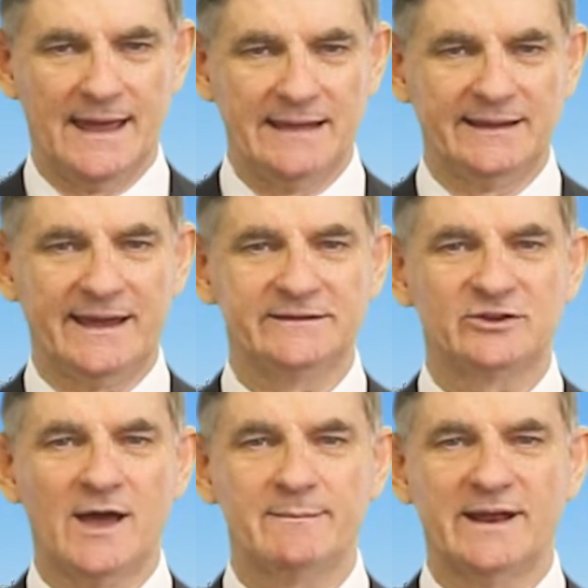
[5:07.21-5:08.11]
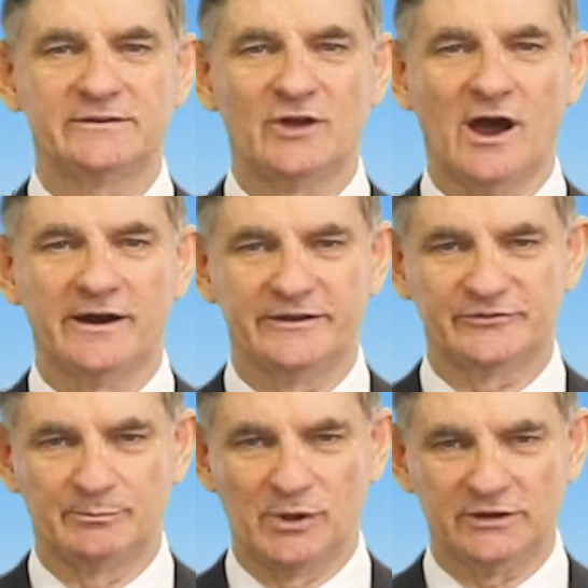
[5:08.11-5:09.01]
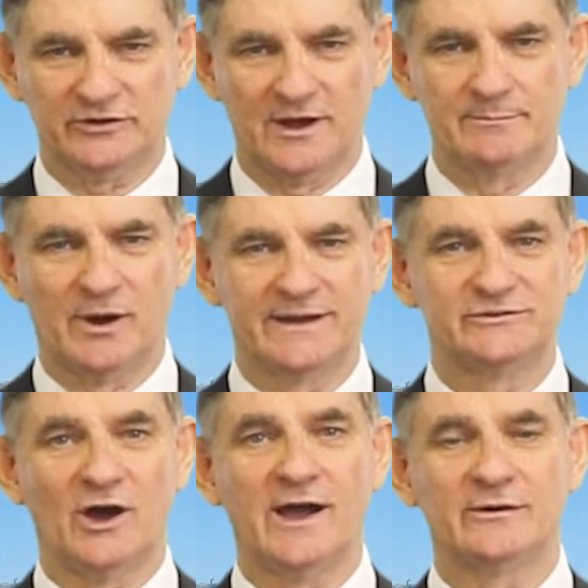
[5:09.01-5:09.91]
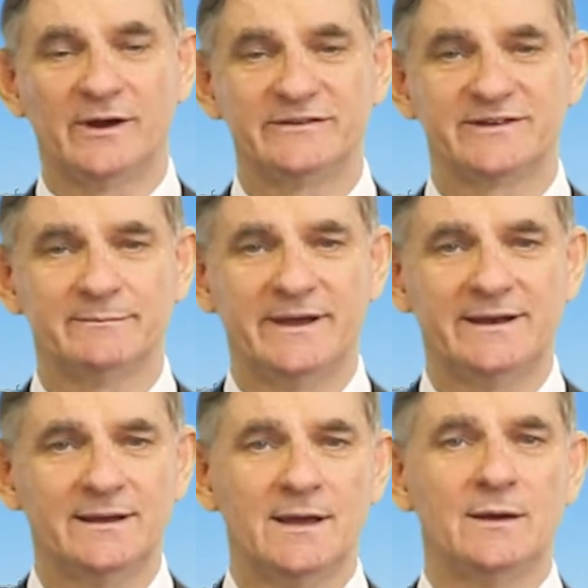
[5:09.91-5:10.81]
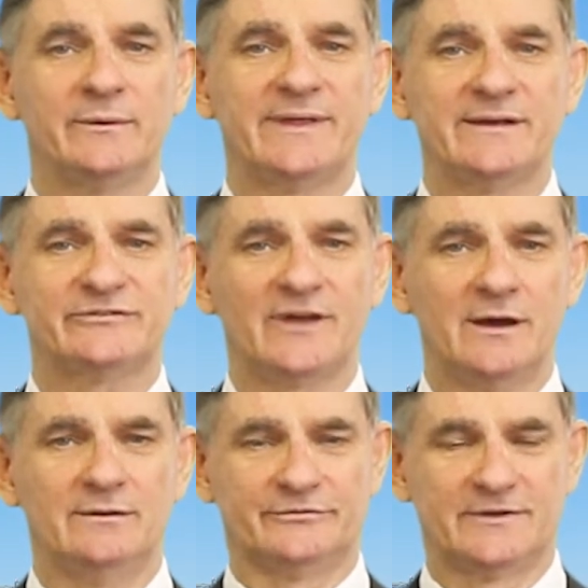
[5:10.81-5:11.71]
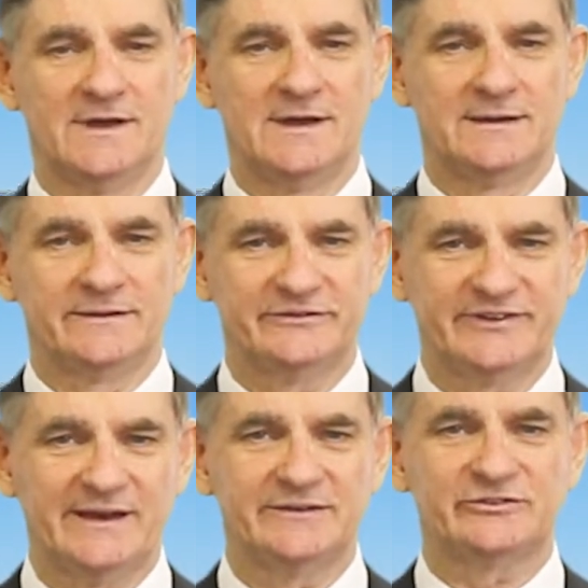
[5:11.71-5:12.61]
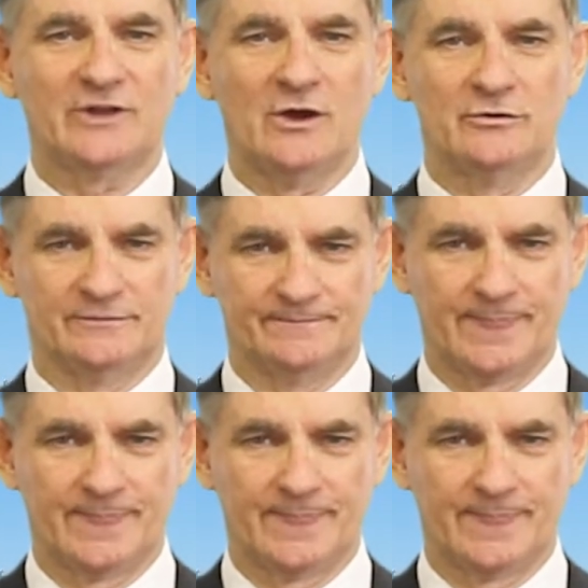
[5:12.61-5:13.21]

Allocate time in our diaries for block time by diarising a meeting with ourselves that's set in stone.